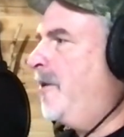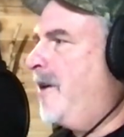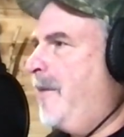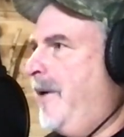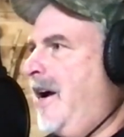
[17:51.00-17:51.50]
be
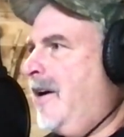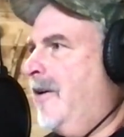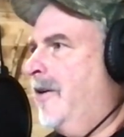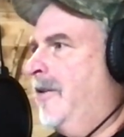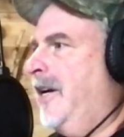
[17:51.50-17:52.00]
right back
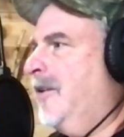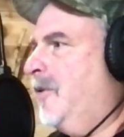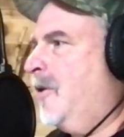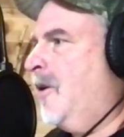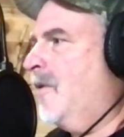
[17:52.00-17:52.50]
on the
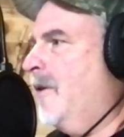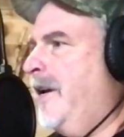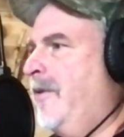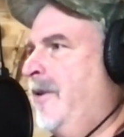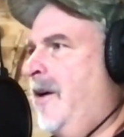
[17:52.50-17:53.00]
Outdoor Call
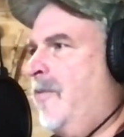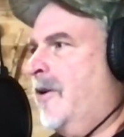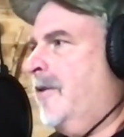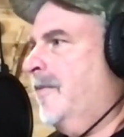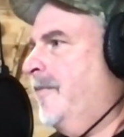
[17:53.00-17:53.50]
Radio
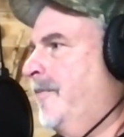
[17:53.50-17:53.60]
Network.